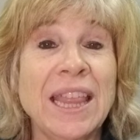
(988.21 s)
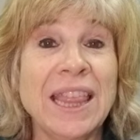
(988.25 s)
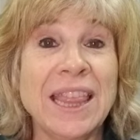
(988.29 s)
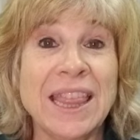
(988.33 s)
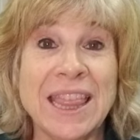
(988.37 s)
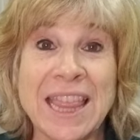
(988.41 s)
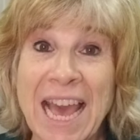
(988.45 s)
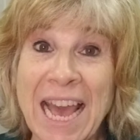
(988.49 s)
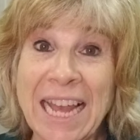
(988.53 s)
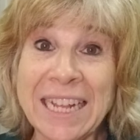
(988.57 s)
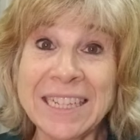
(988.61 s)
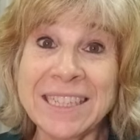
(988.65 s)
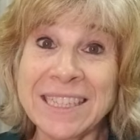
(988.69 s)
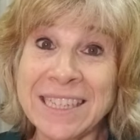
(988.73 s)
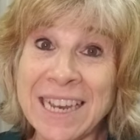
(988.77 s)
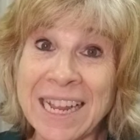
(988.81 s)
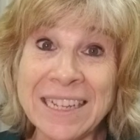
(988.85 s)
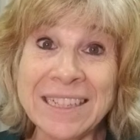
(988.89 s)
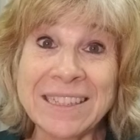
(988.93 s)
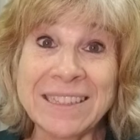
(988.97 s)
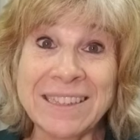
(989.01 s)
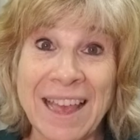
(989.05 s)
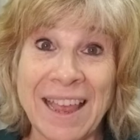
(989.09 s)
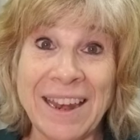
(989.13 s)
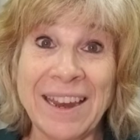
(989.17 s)
that's
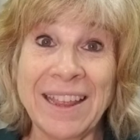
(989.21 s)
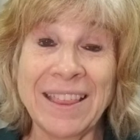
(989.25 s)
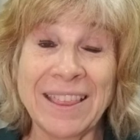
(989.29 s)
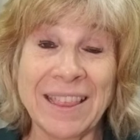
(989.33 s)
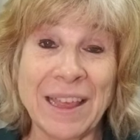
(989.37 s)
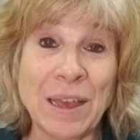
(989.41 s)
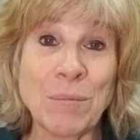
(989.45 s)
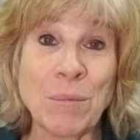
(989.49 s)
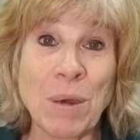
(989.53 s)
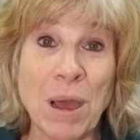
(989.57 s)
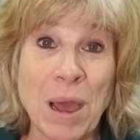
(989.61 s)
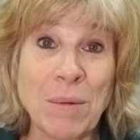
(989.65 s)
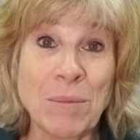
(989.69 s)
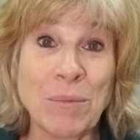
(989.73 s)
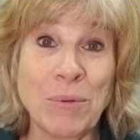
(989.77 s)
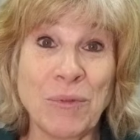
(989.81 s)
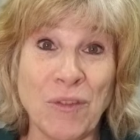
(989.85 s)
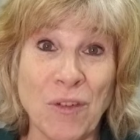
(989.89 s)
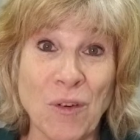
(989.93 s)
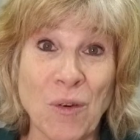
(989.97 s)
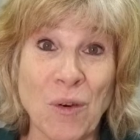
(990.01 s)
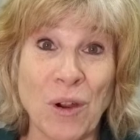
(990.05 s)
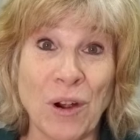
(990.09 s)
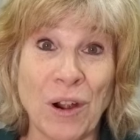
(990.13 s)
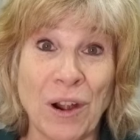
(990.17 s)
not setting them up
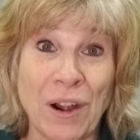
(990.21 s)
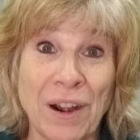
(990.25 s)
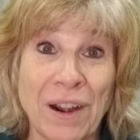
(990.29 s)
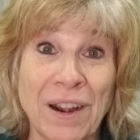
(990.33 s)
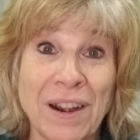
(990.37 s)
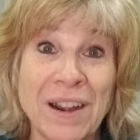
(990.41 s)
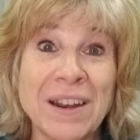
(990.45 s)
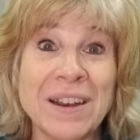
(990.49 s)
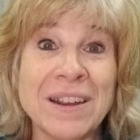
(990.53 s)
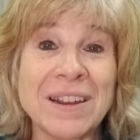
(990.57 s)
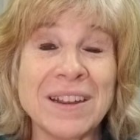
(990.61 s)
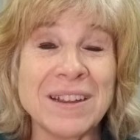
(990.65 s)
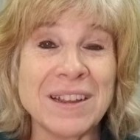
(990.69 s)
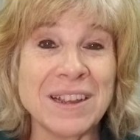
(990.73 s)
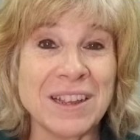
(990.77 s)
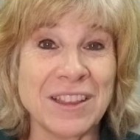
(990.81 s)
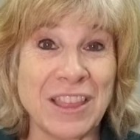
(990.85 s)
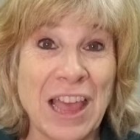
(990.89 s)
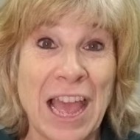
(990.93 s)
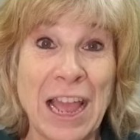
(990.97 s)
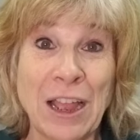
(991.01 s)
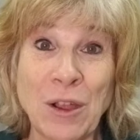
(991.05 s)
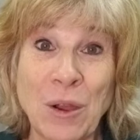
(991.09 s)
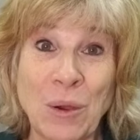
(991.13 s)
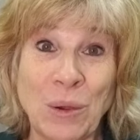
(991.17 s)
for
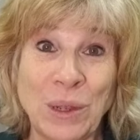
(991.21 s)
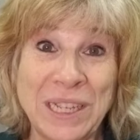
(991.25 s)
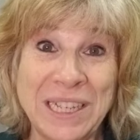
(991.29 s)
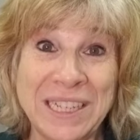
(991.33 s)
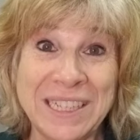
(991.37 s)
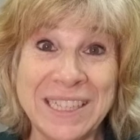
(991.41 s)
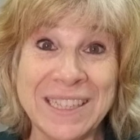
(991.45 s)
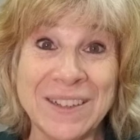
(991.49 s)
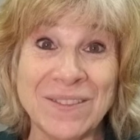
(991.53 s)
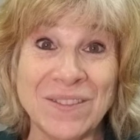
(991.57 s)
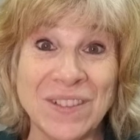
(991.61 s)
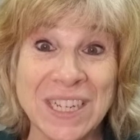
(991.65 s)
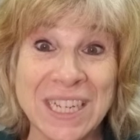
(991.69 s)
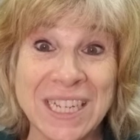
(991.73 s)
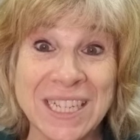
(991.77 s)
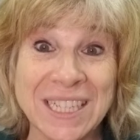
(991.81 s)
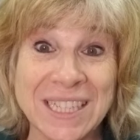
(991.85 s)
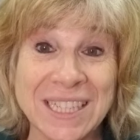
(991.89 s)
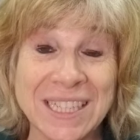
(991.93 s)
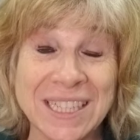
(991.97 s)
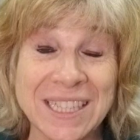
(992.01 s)
that cohesiveness.